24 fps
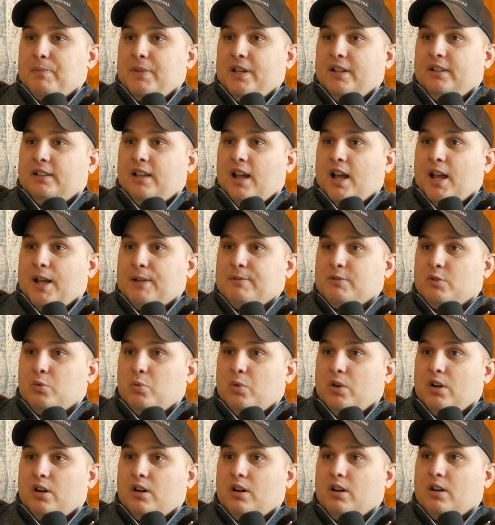be times
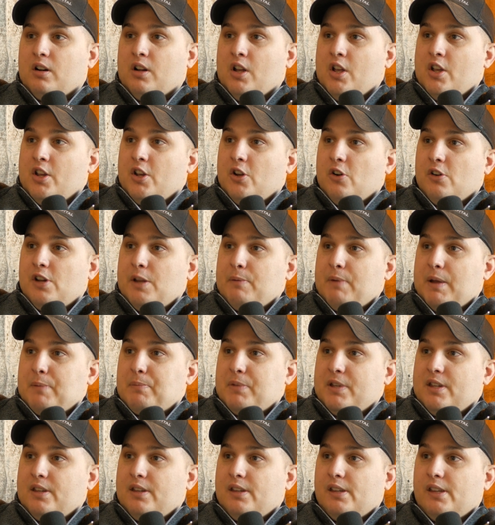where, you know, they might
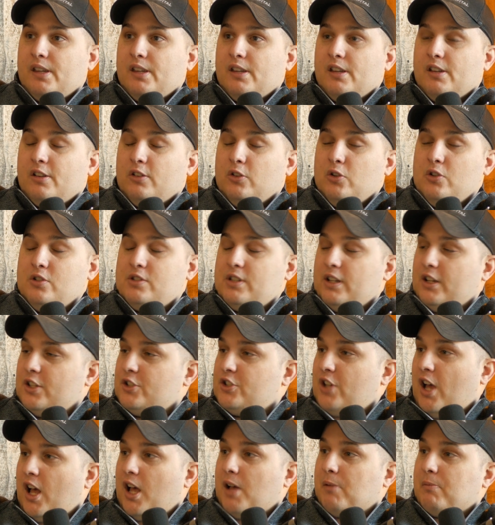be losing a
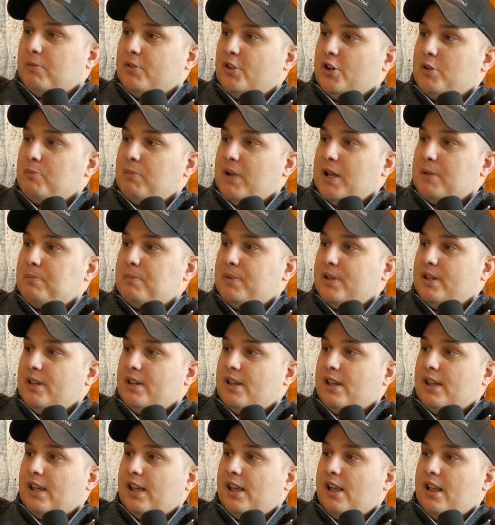job. There might
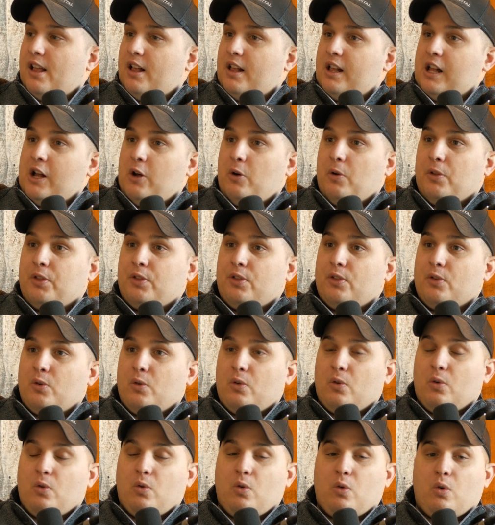be a health
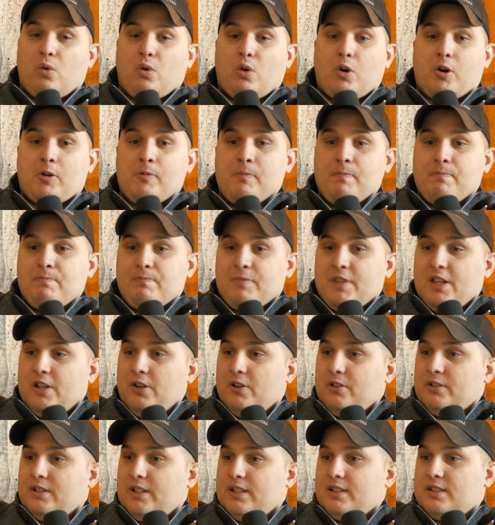or
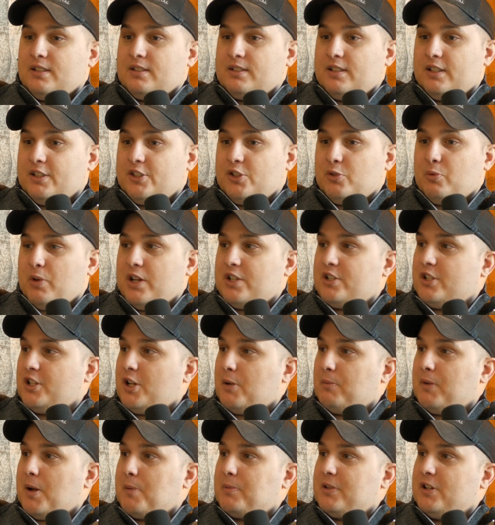illness situation
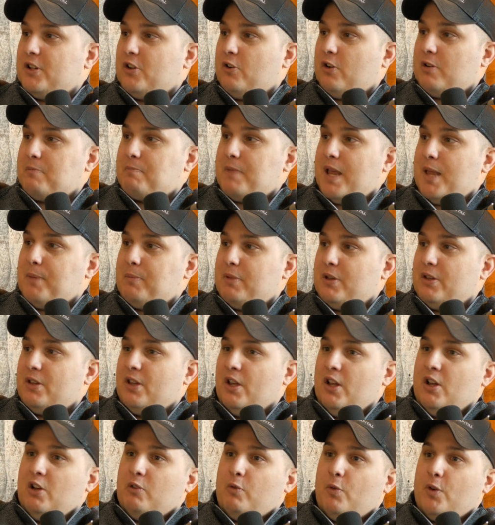coming up. You know what, maybe
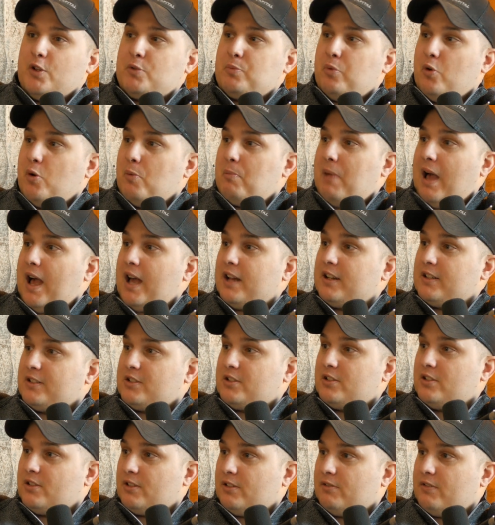let's pull back in
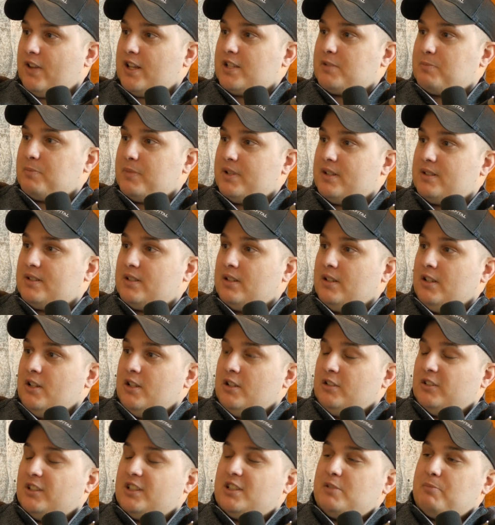certain investments.
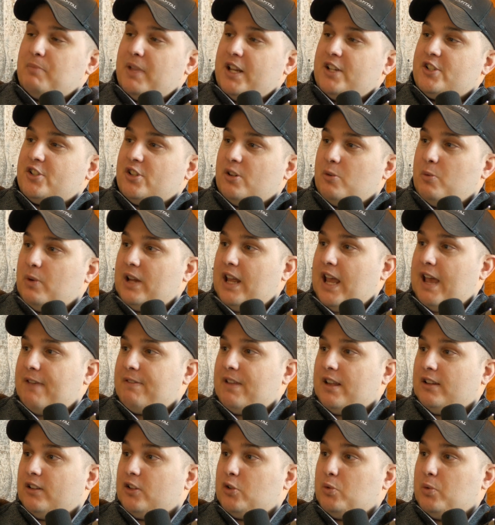Let's make sure we have
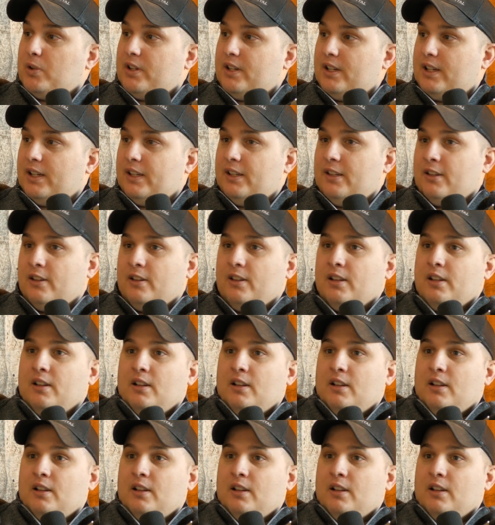that liquidity.